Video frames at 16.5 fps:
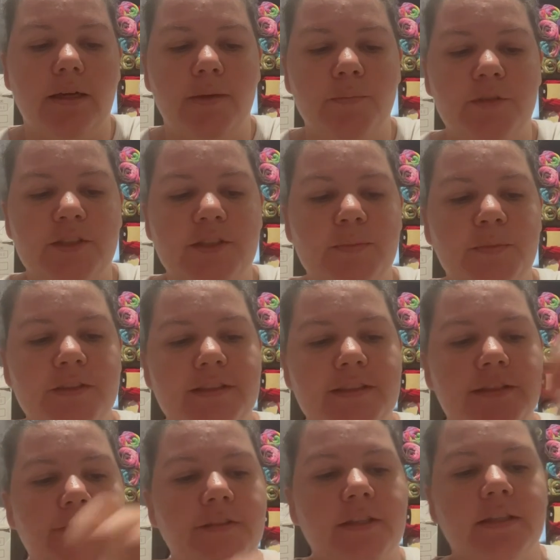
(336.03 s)

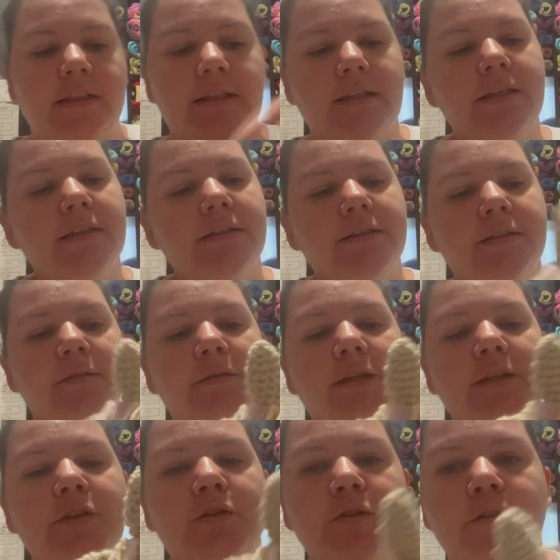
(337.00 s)
specifically, so
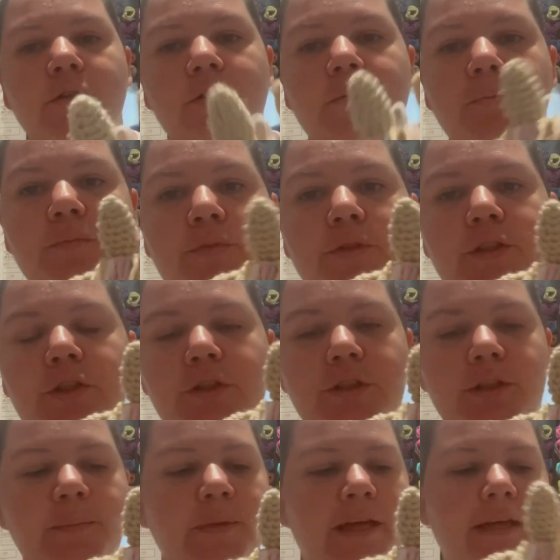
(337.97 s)
when you're putting on
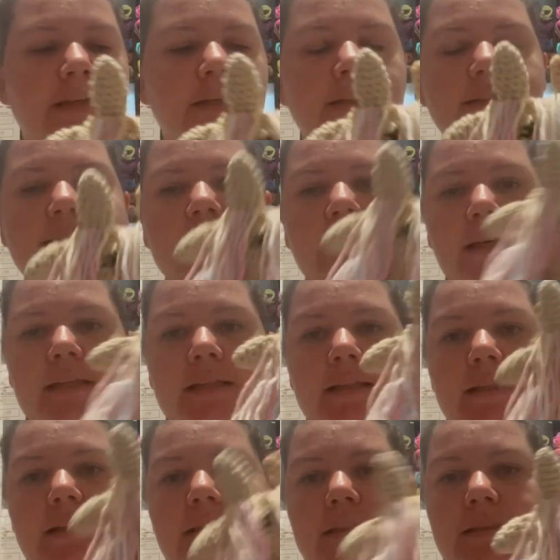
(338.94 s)
the mane, it's like
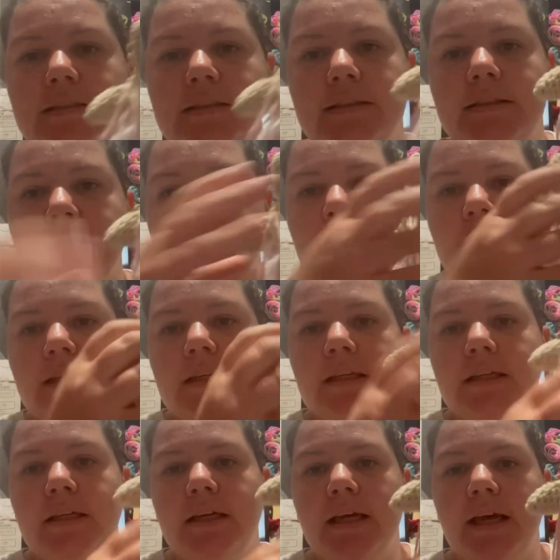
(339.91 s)
this.
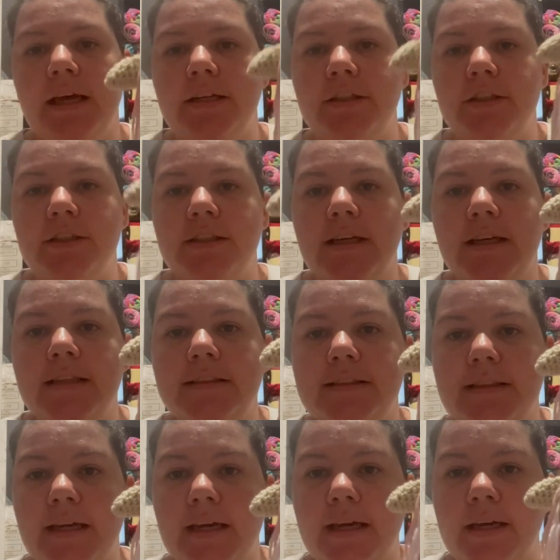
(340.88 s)
And she does
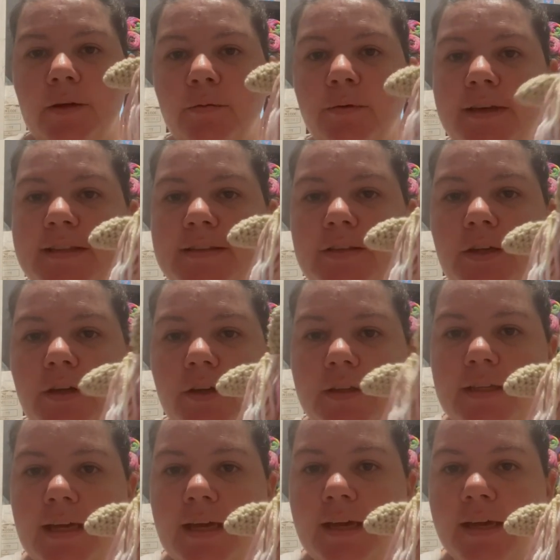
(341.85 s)
say, we
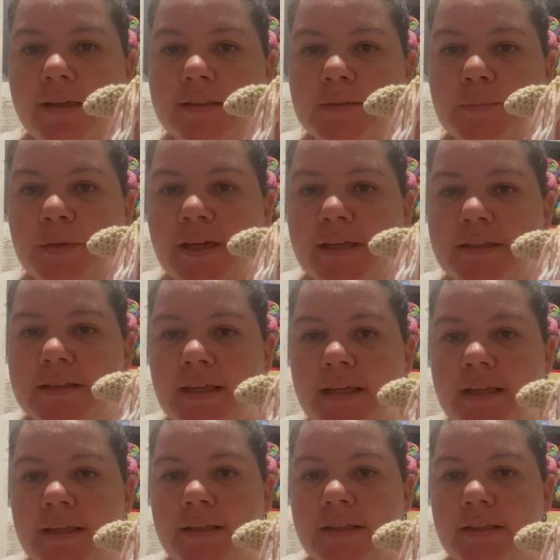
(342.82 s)
styled ours by
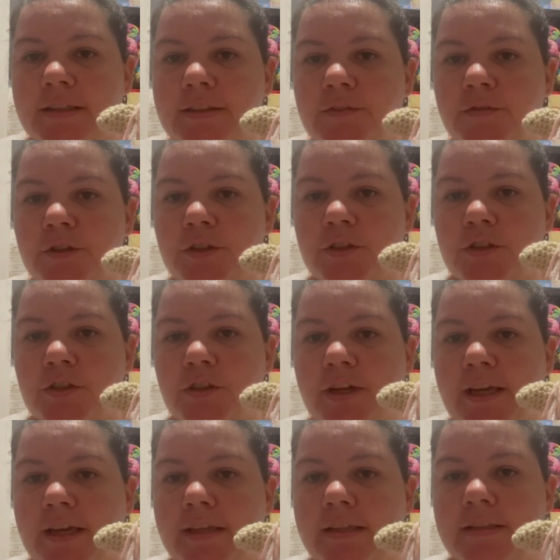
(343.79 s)
taking these few
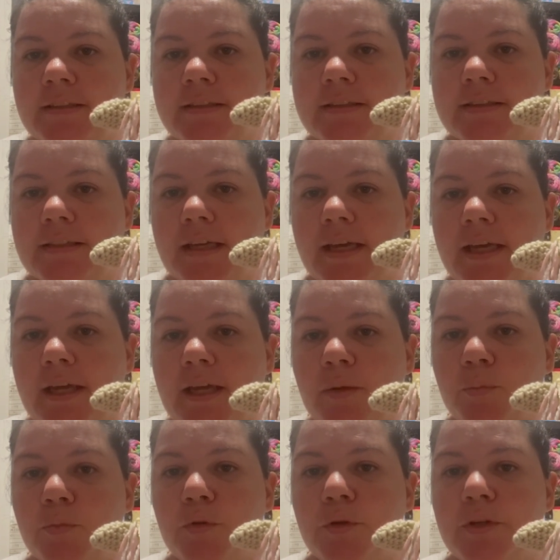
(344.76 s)
strands
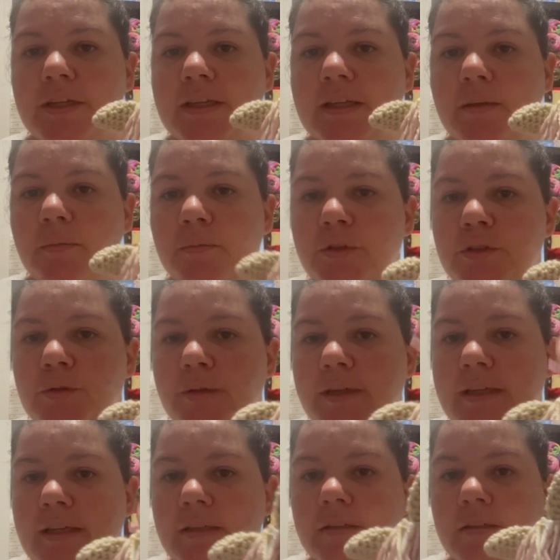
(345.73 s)
and putting it
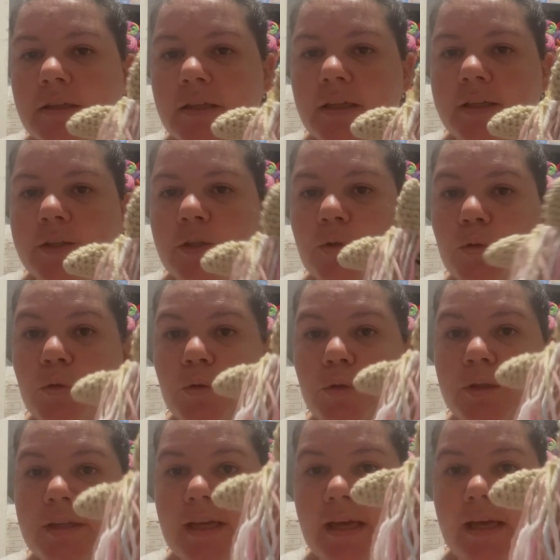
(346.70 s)
between the
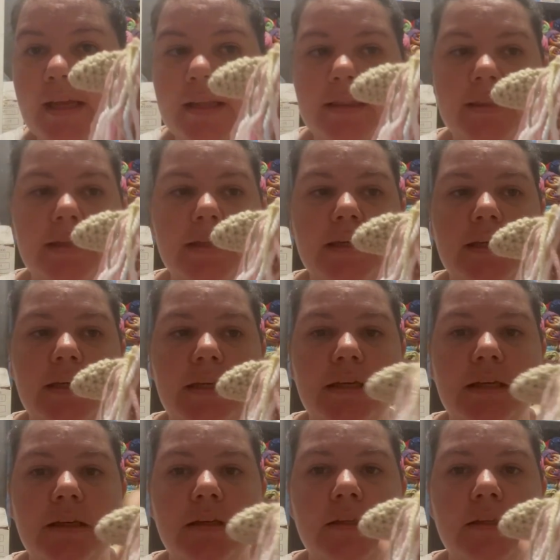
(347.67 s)
horn and the